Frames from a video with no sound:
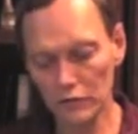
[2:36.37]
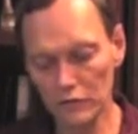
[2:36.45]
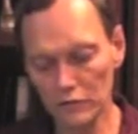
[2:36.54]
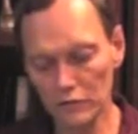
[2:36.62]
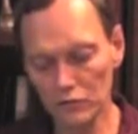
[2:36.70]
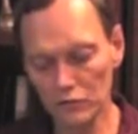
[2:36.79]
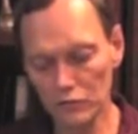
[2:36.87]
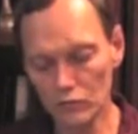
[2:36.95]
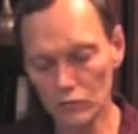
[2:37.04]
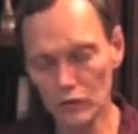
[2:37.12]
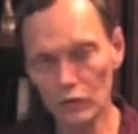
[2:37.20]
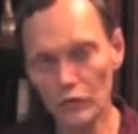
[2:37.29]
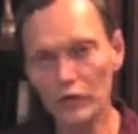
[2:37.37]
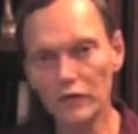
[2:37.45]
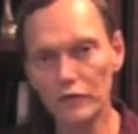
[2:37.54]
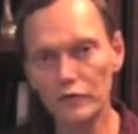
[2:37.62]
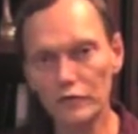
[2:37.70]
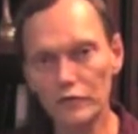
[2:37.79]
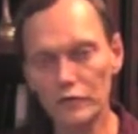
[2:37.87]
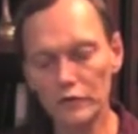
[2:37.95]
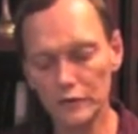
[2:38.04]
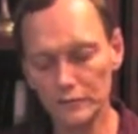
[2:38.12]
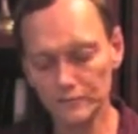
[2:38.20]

that we think we're free.